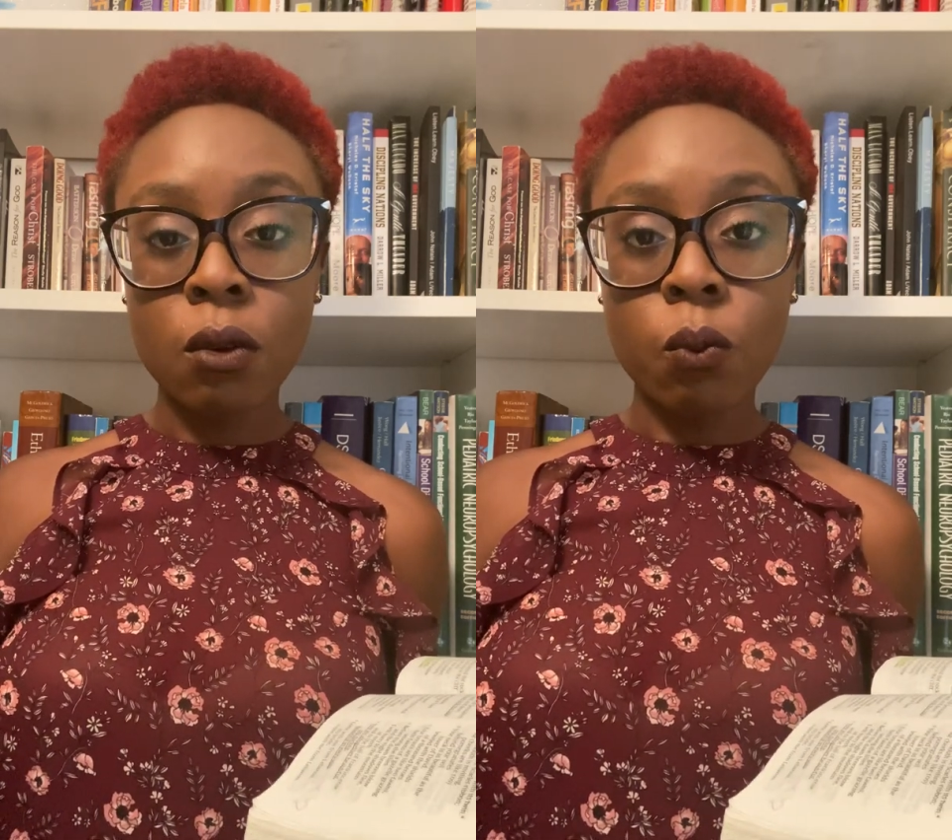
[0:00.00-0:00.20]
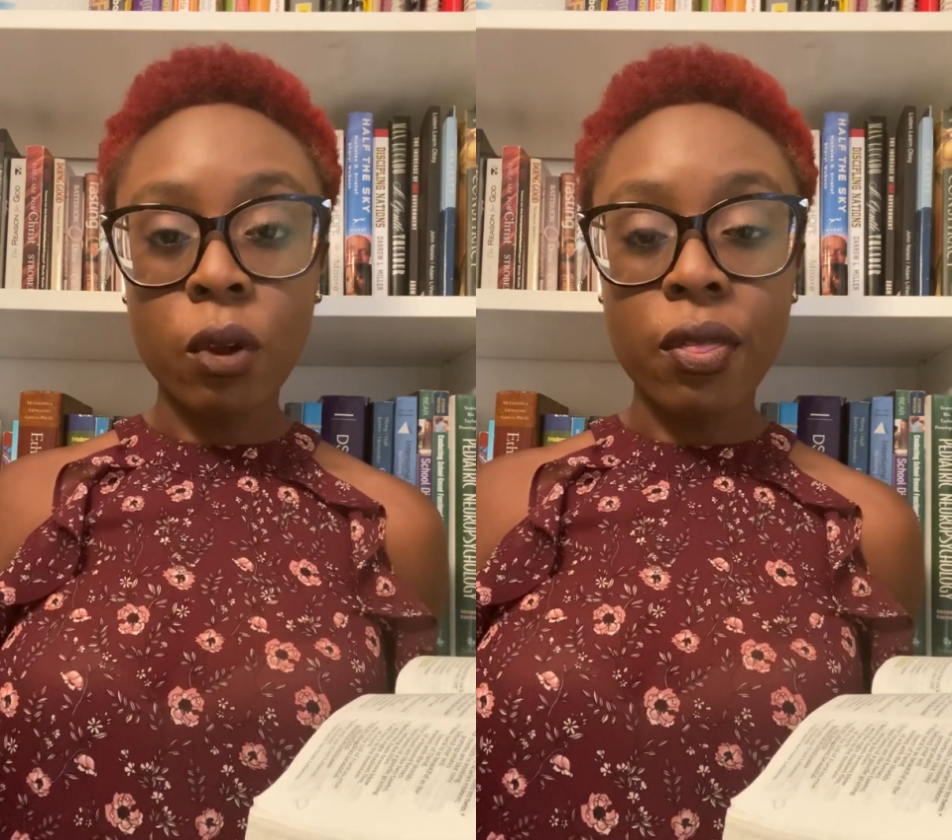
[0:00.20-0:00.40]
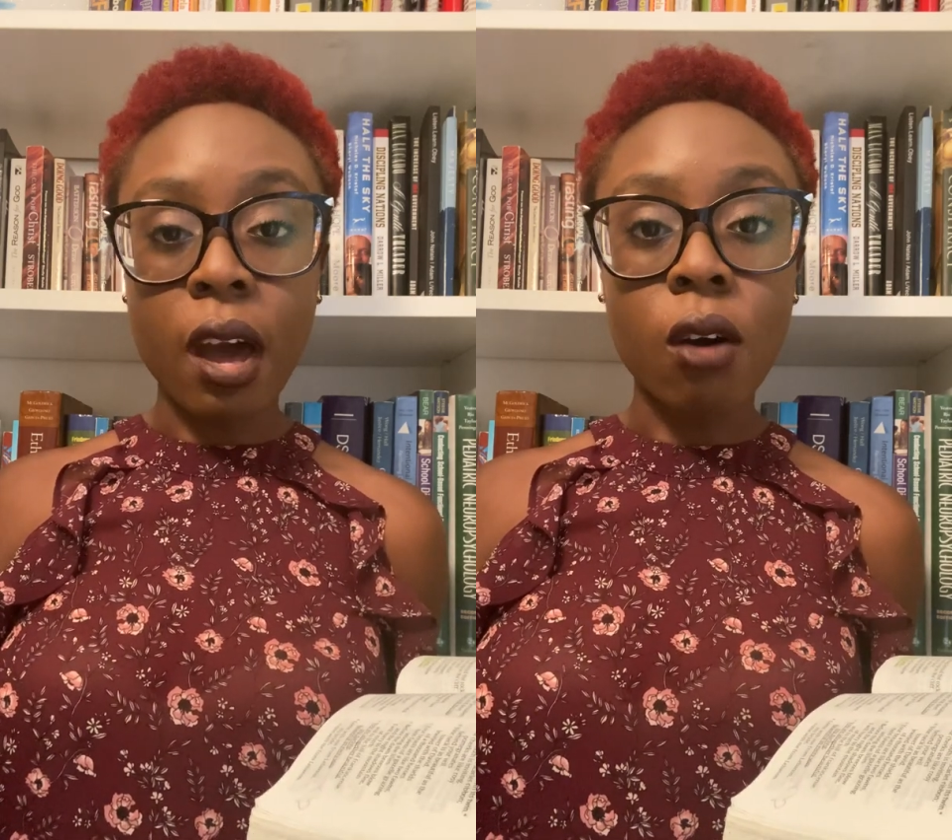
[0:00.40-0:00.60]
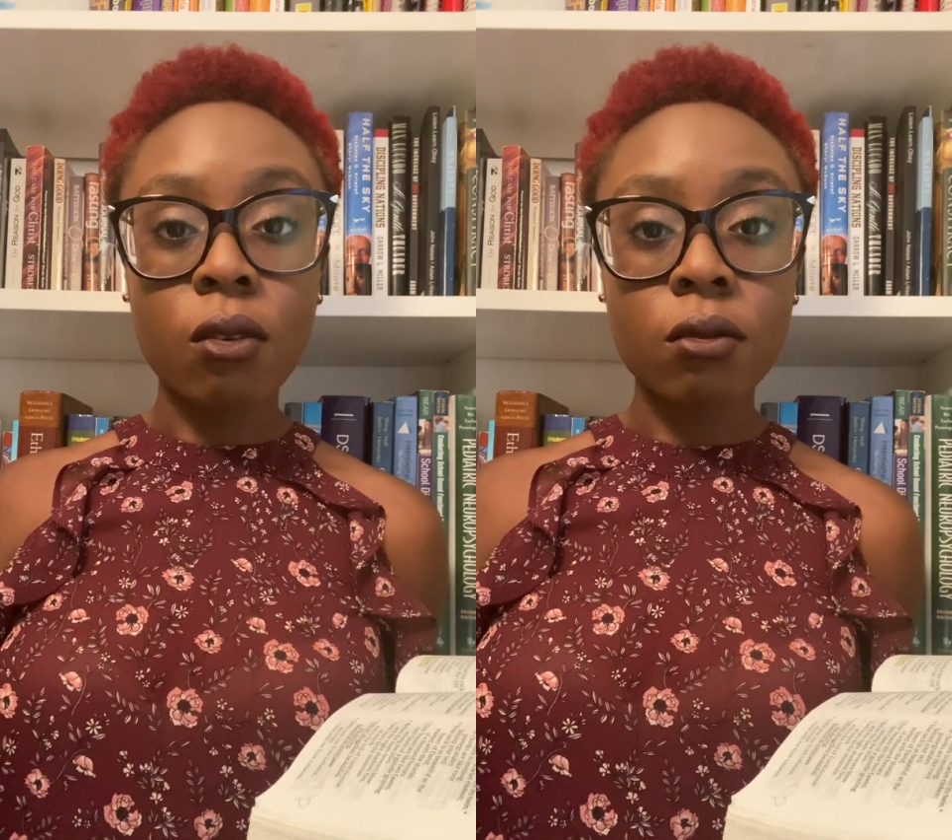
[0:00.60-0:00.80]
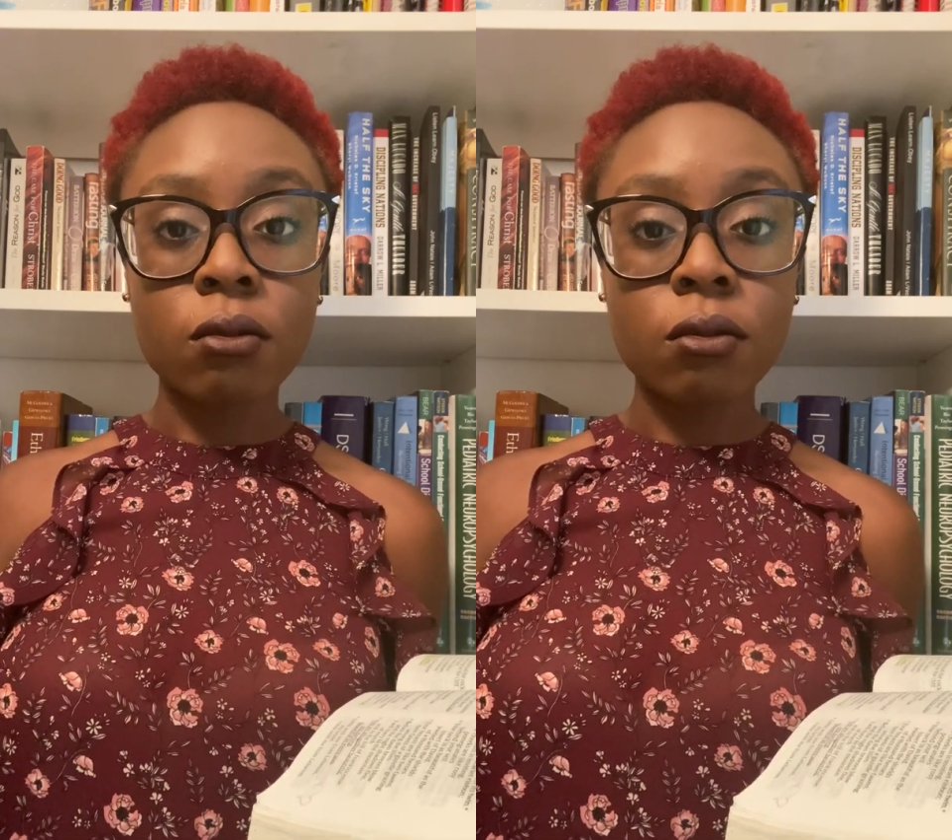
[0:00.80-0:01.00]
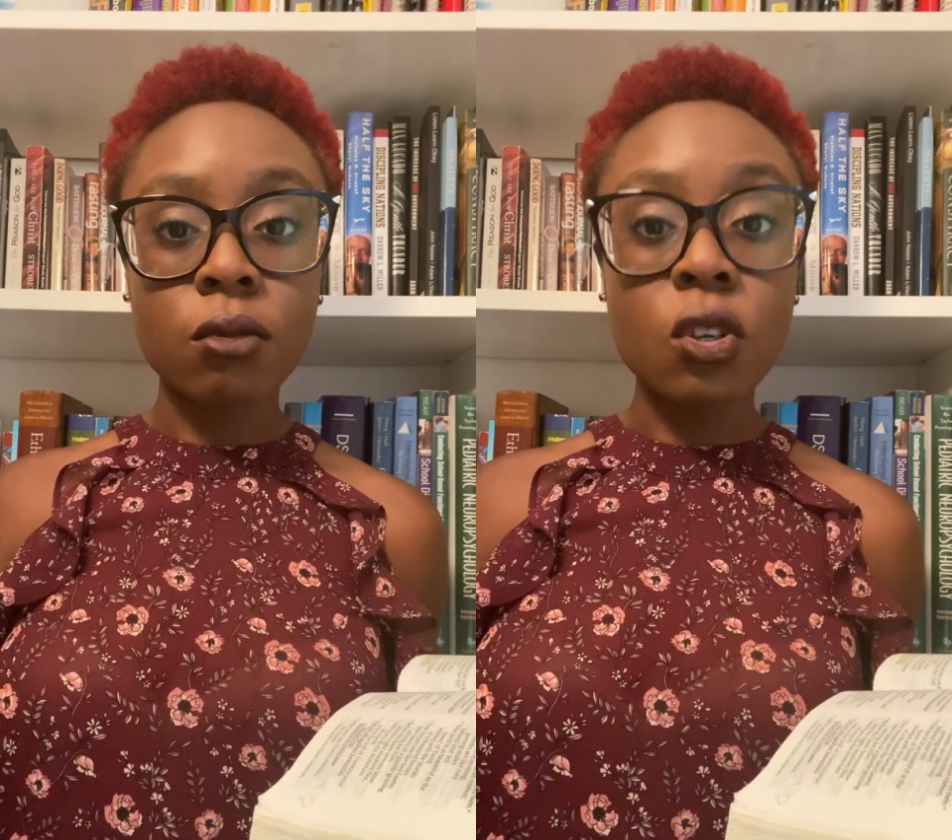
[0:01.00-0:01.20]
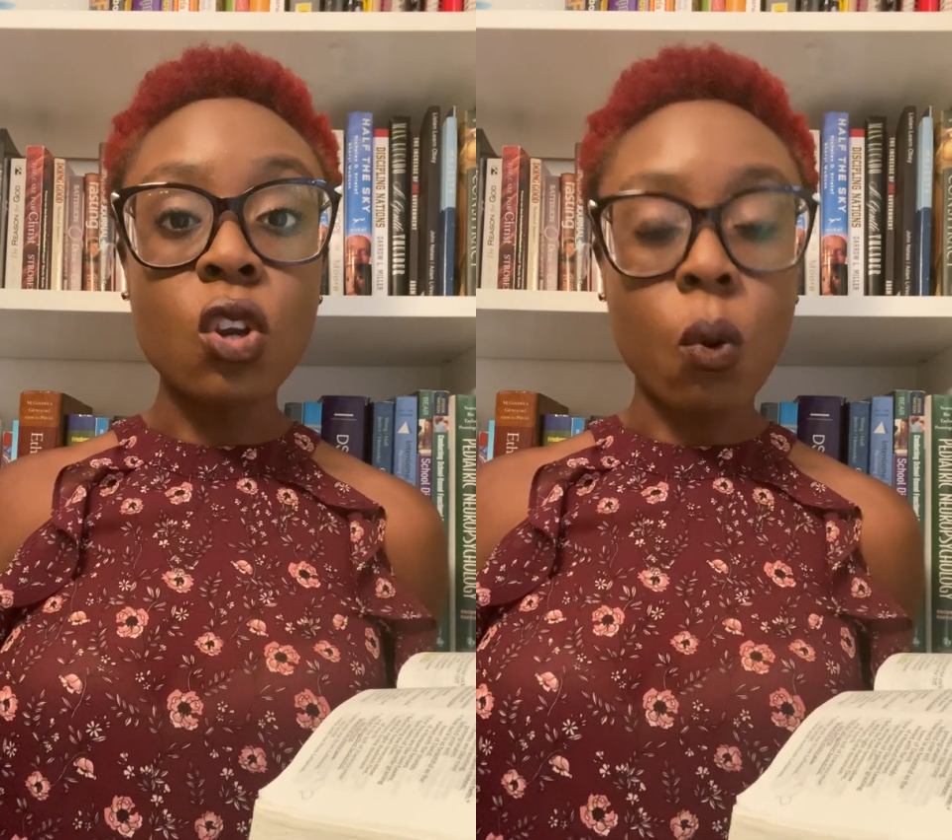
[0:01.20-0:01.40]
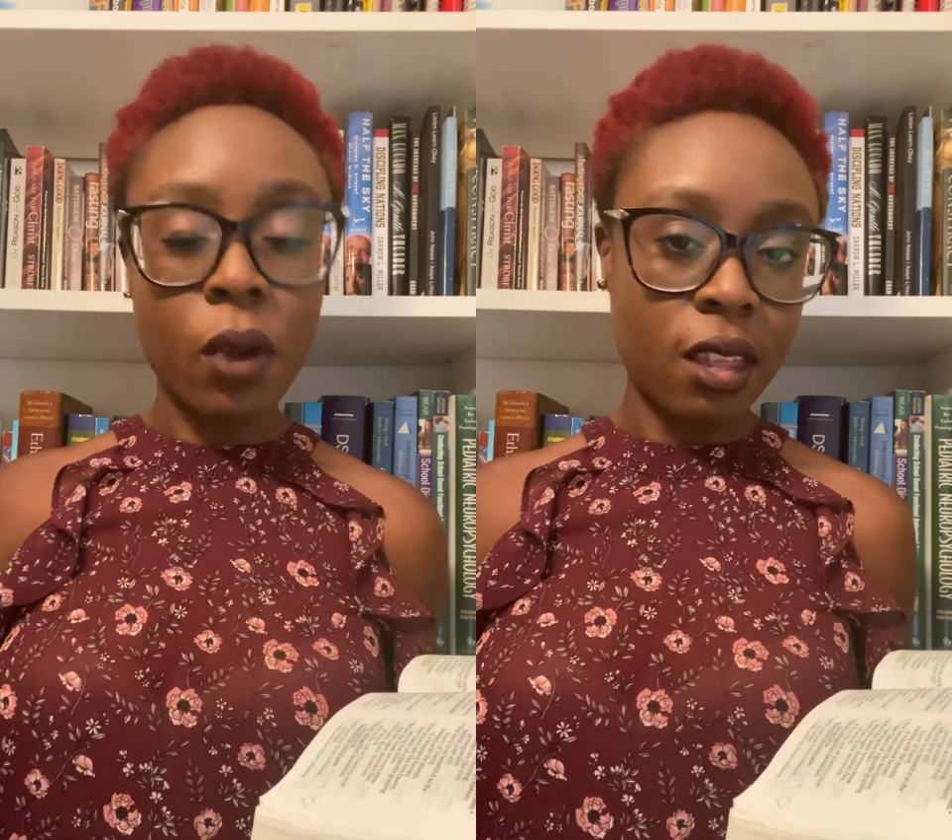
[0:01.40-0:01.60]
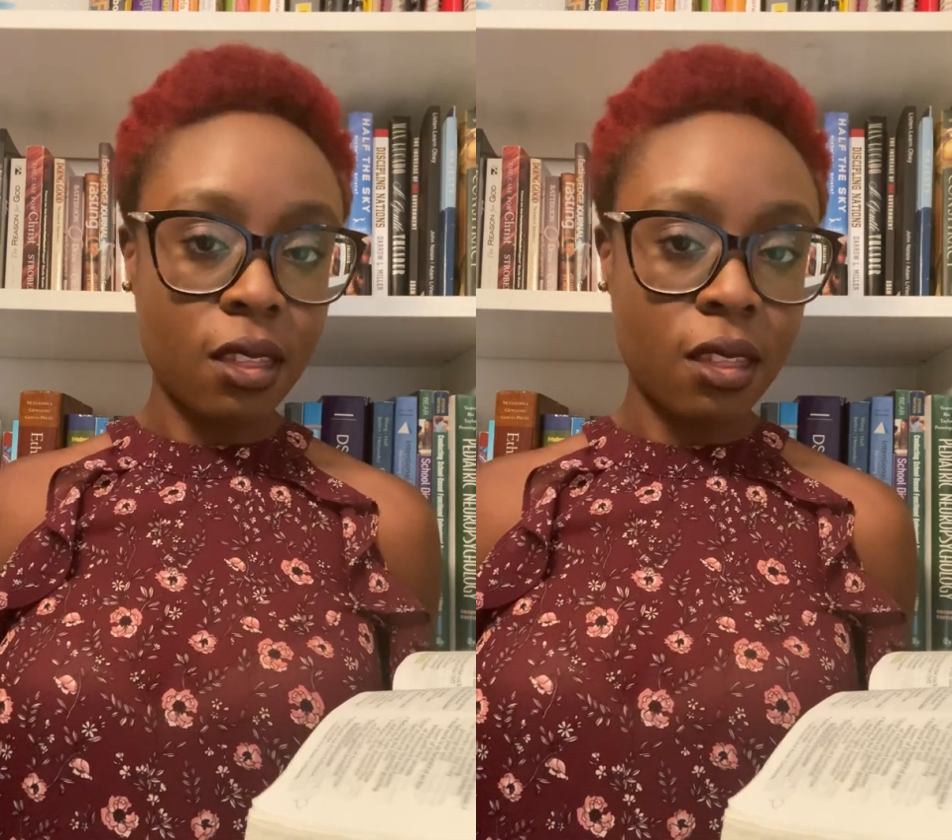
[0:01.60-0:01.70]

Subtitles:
without knowing